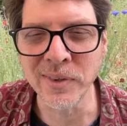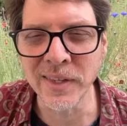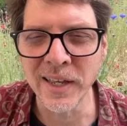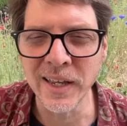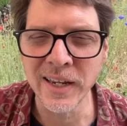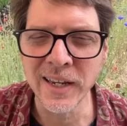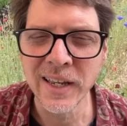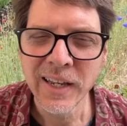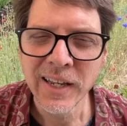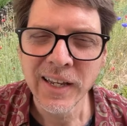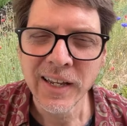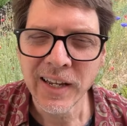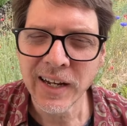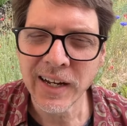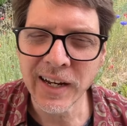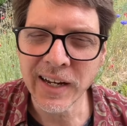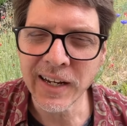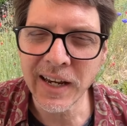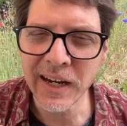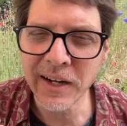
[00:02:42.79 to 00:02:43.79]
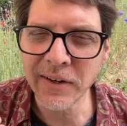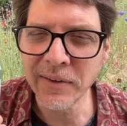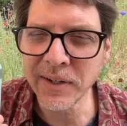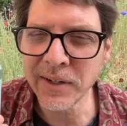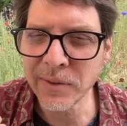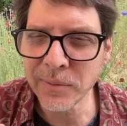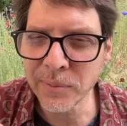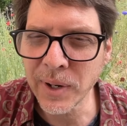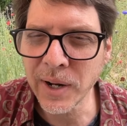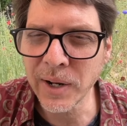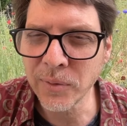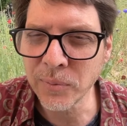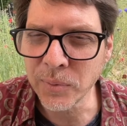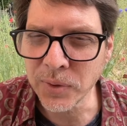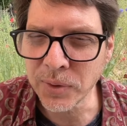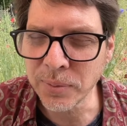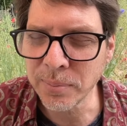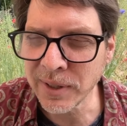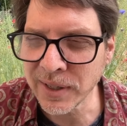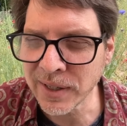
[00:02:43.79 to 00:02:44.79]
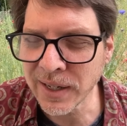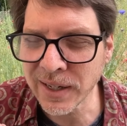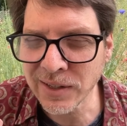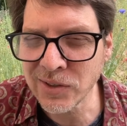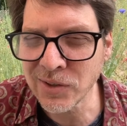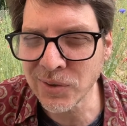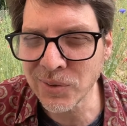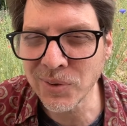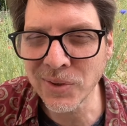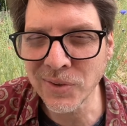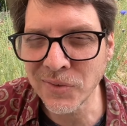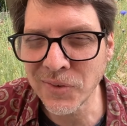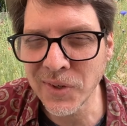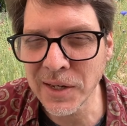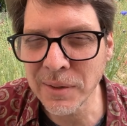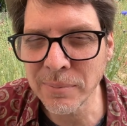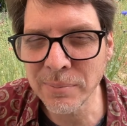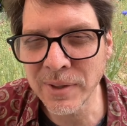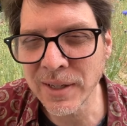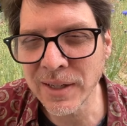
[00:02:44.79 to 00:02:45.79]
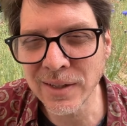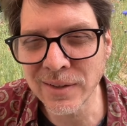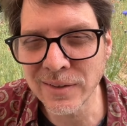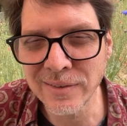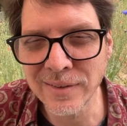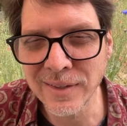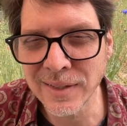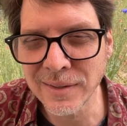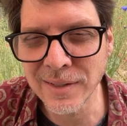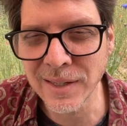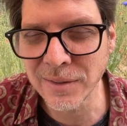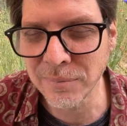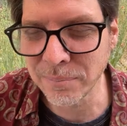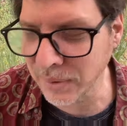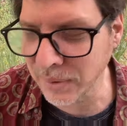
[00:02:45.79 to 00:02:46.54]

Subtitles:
thing, and I carry it around with me, and I do the same things that